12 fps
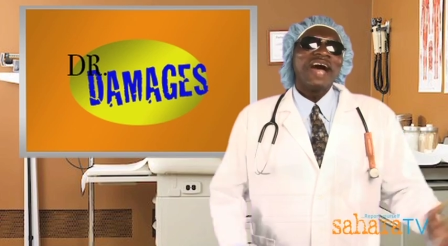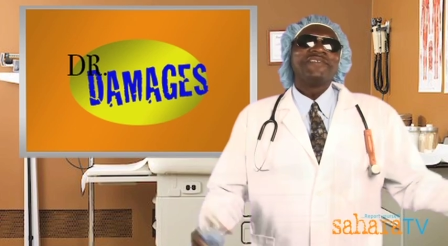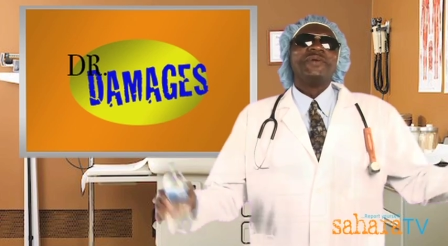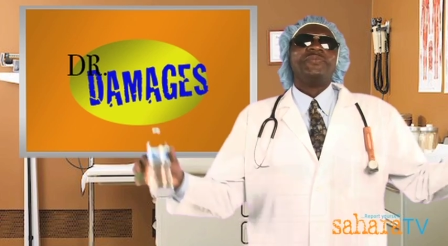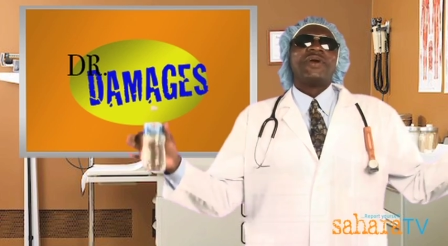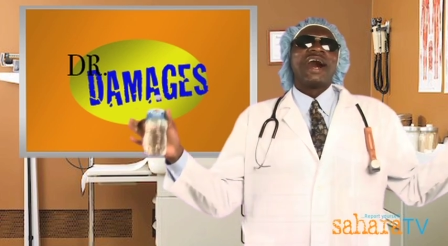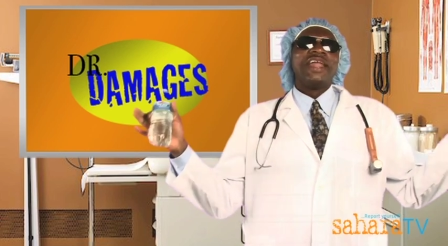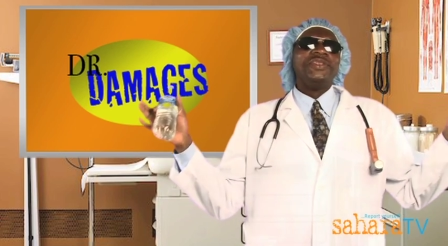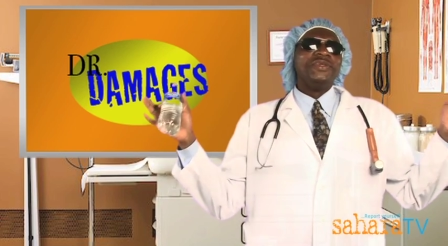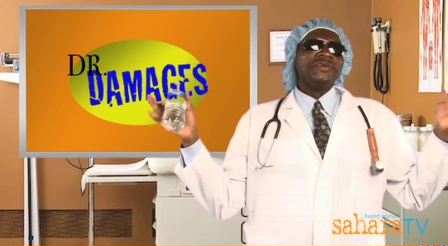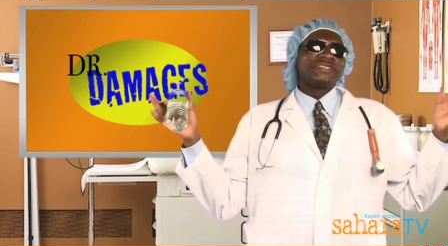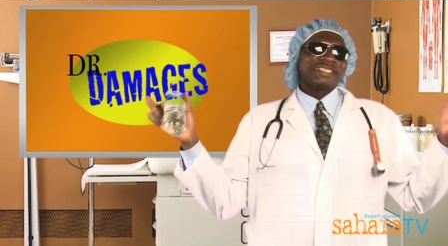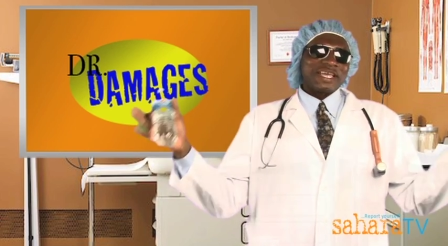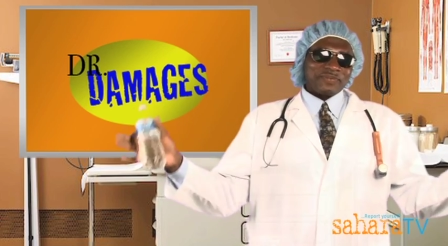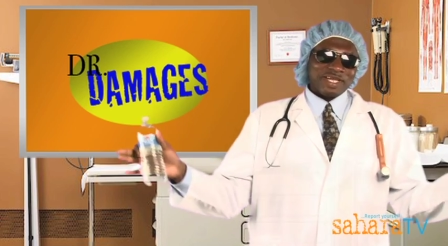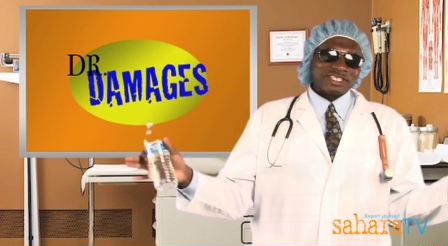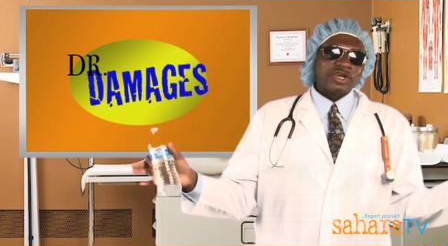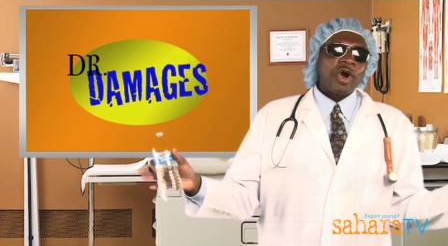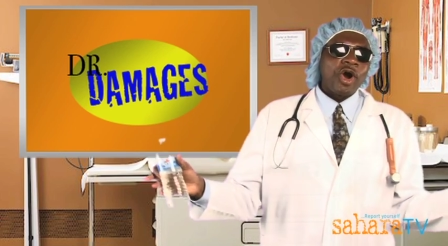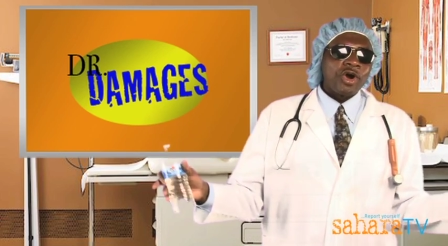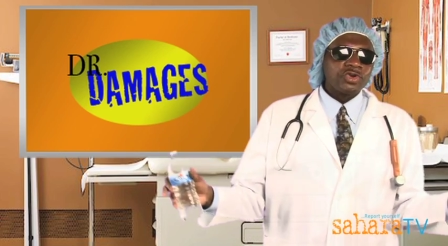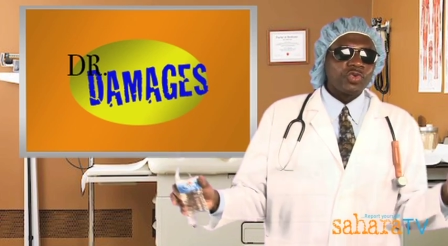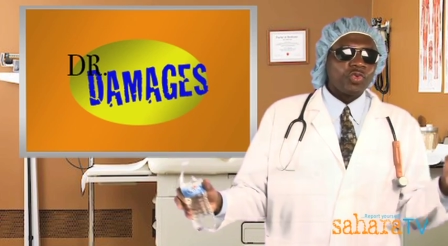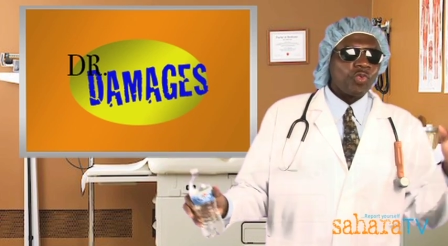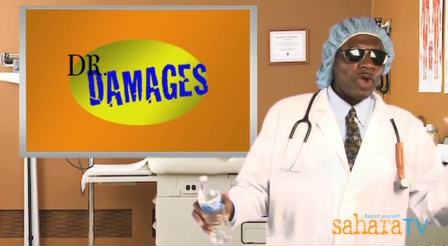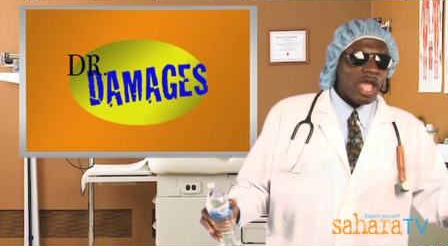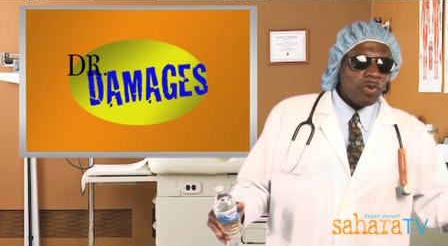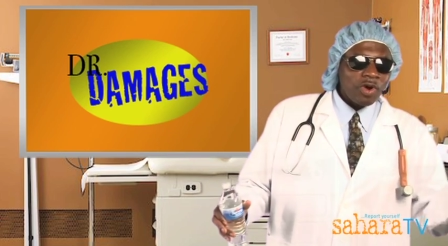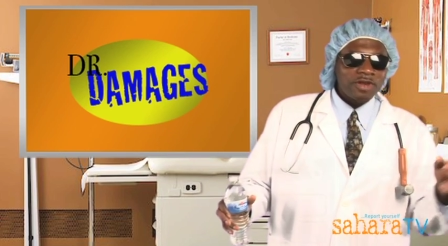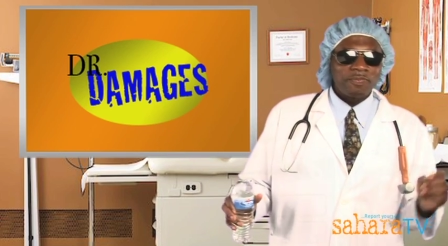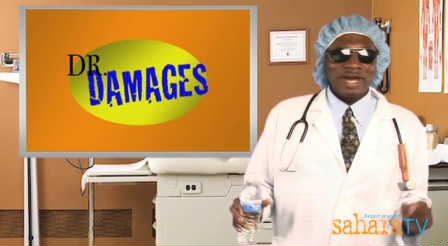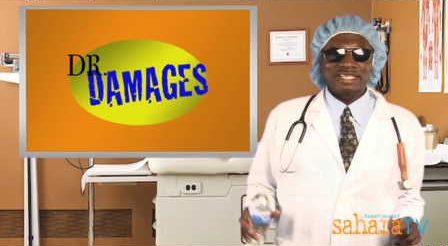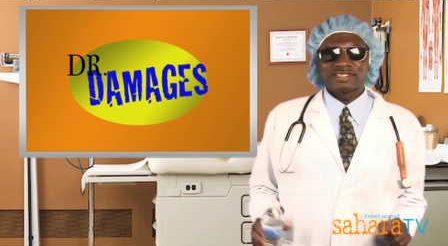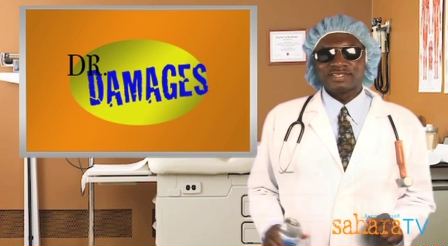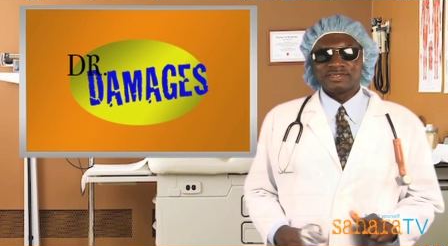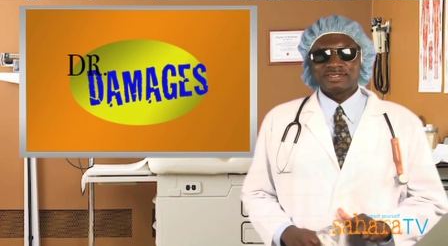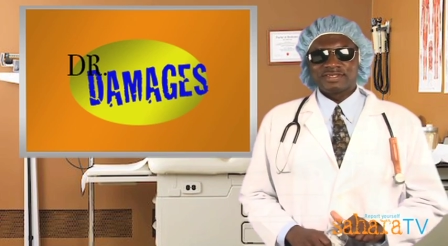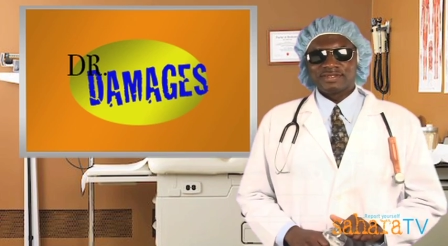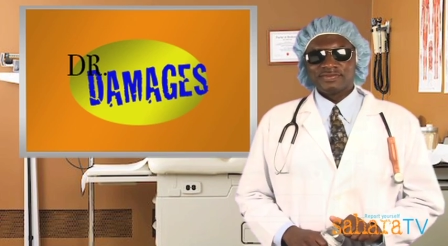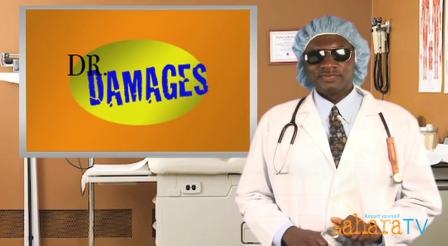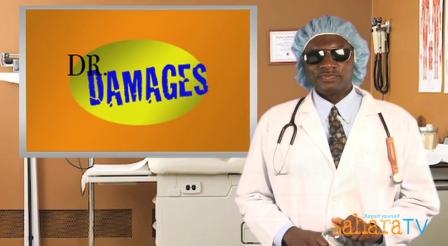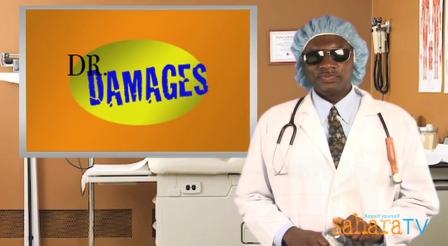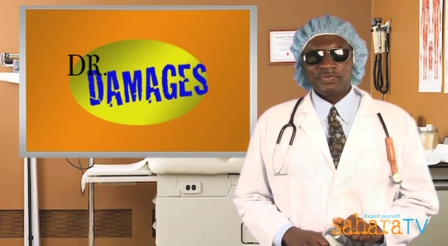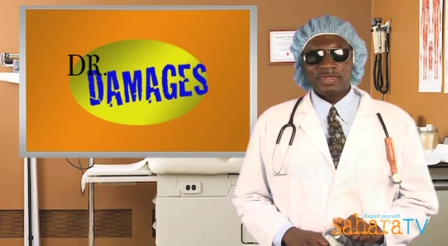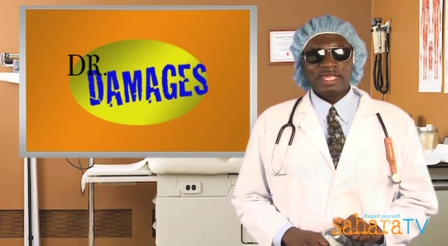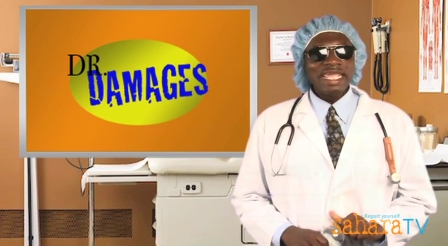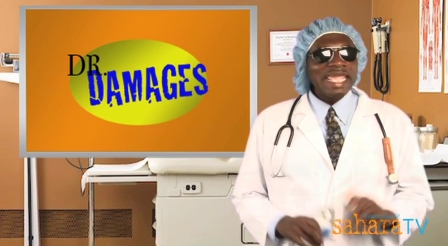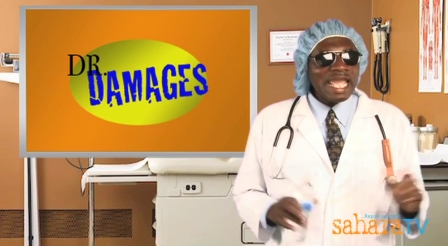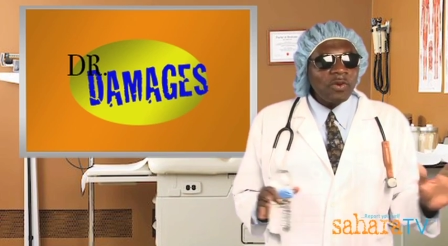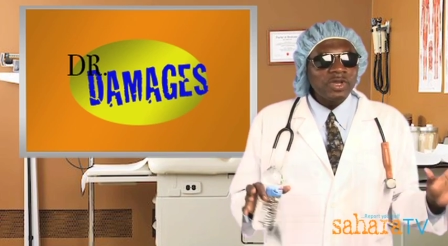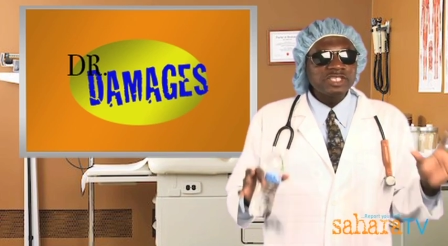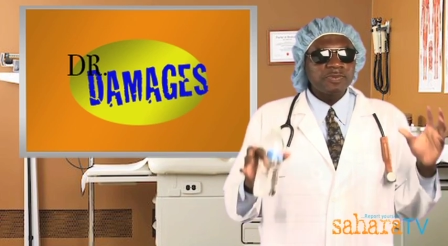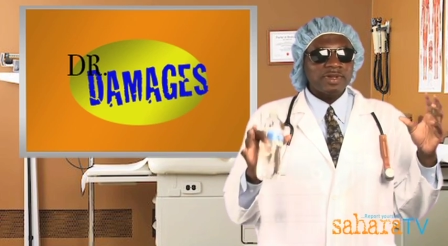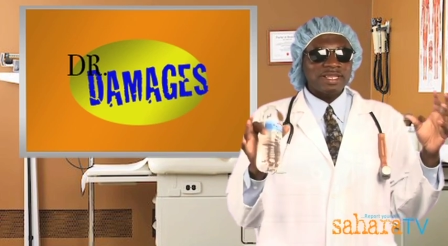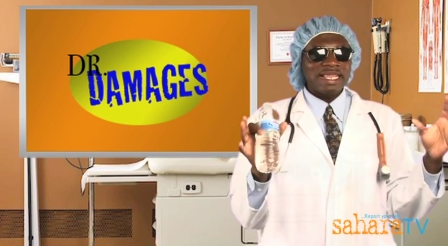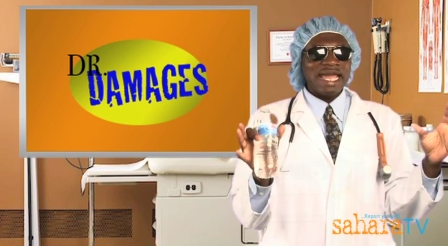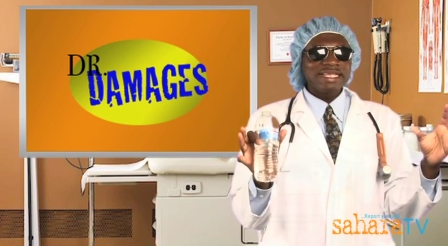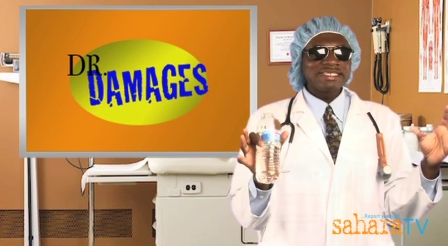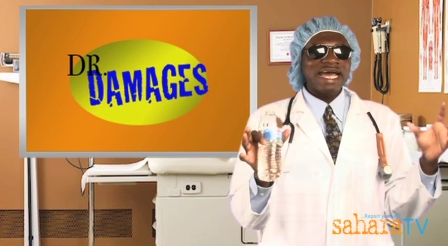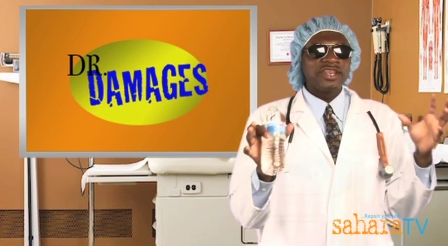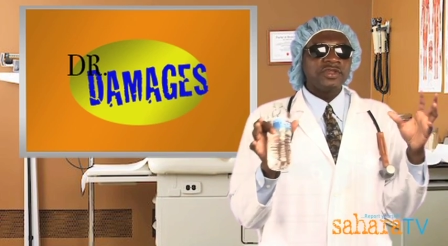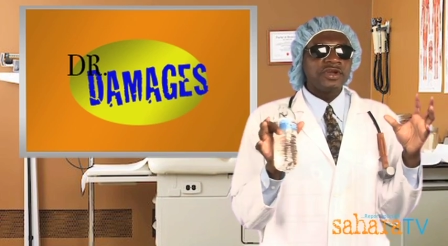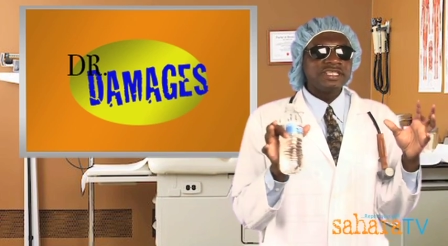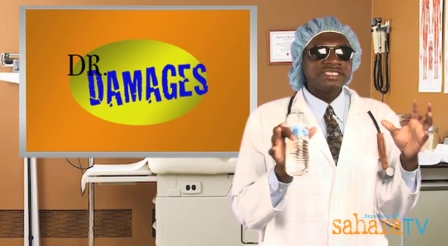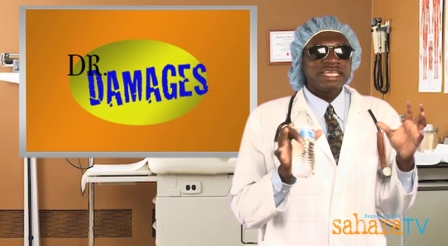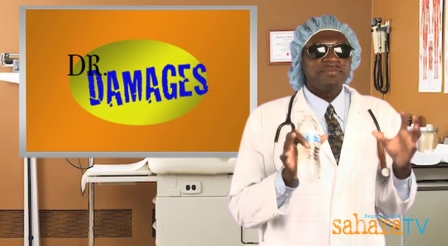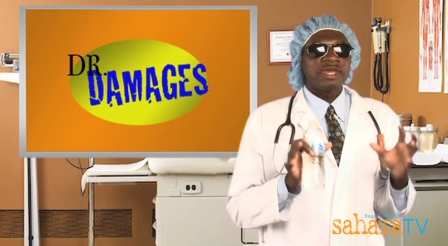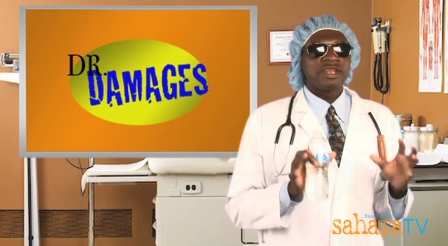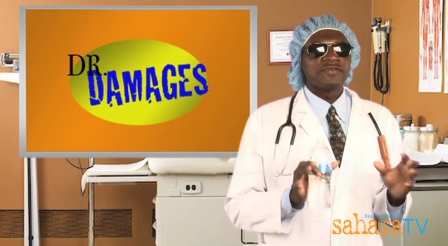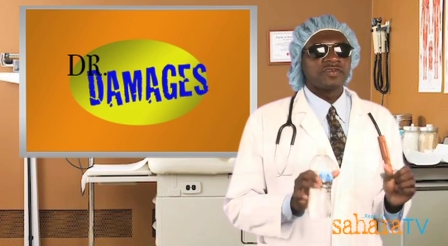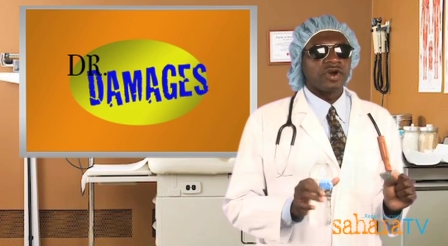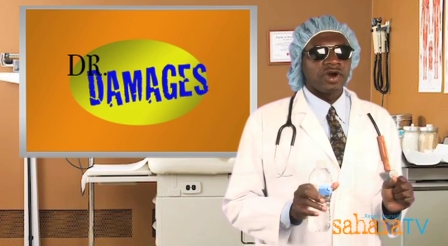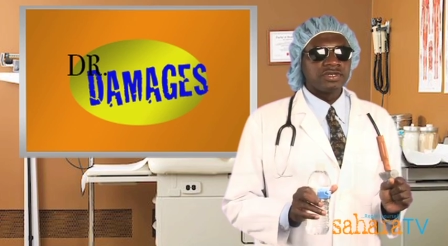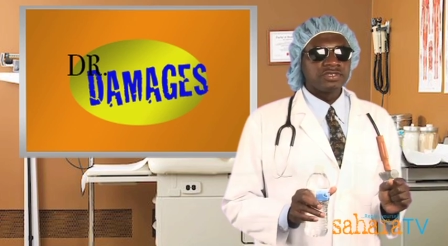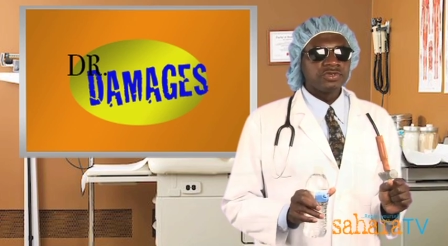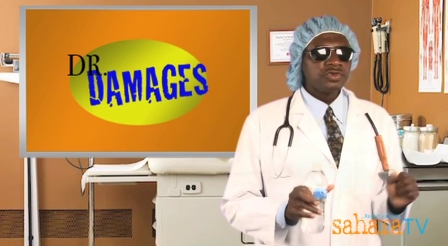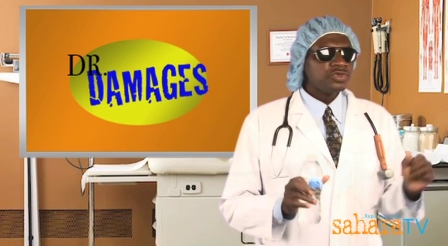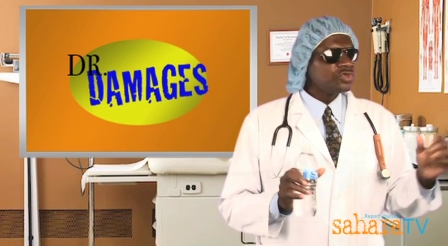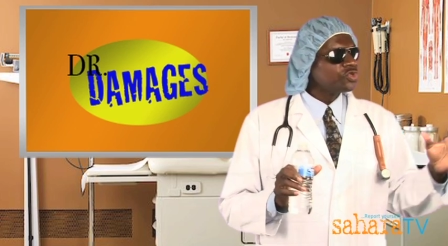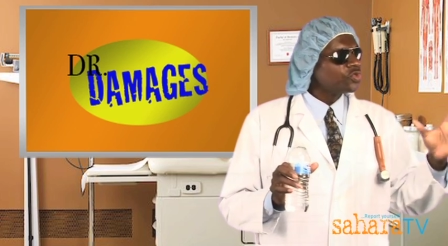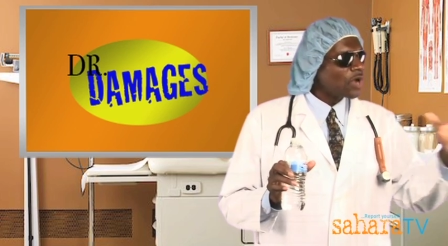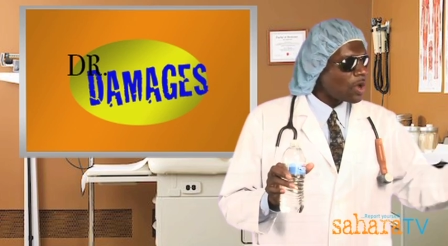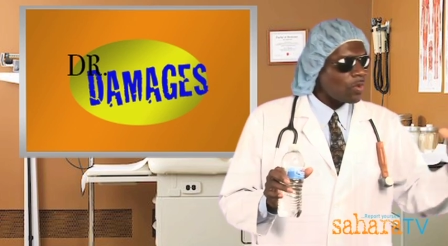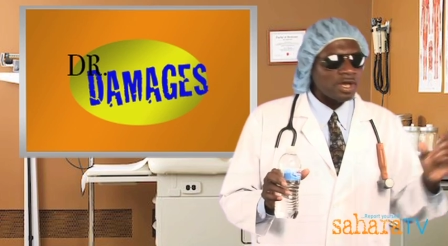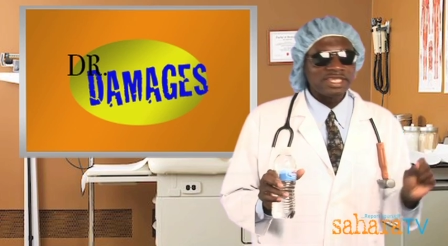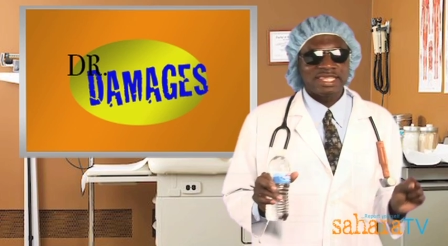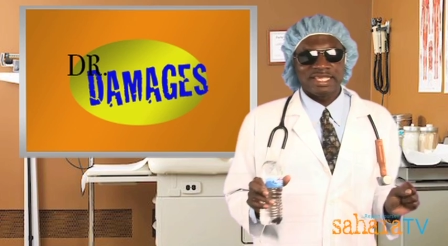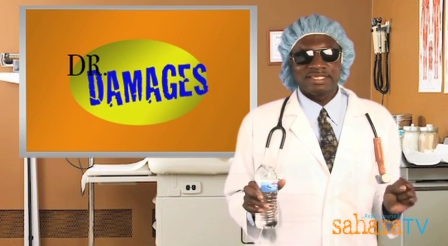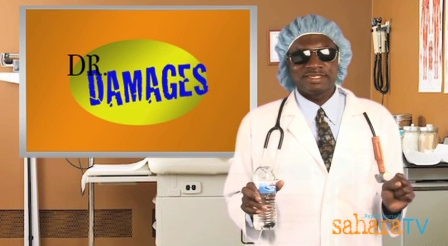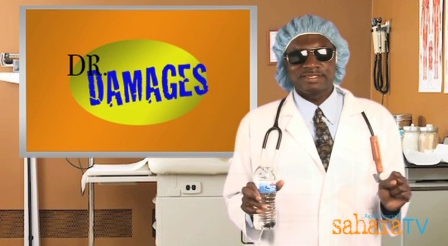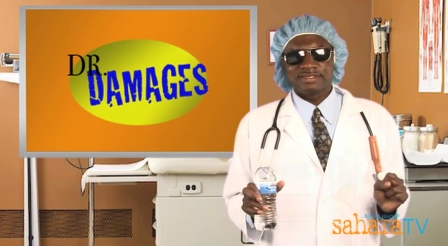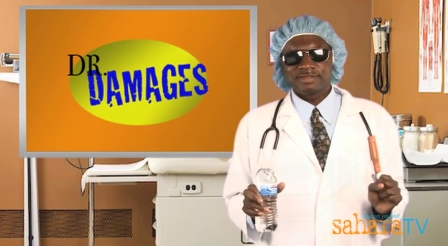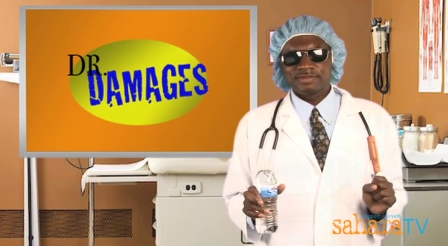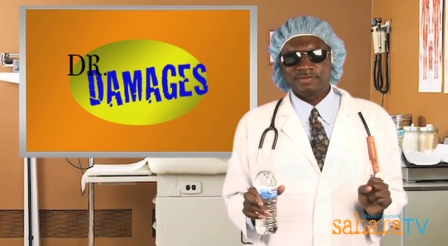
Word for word: we have a brand new segment called Wayward Pastors here we spotlight anointed men of God who do wayward things.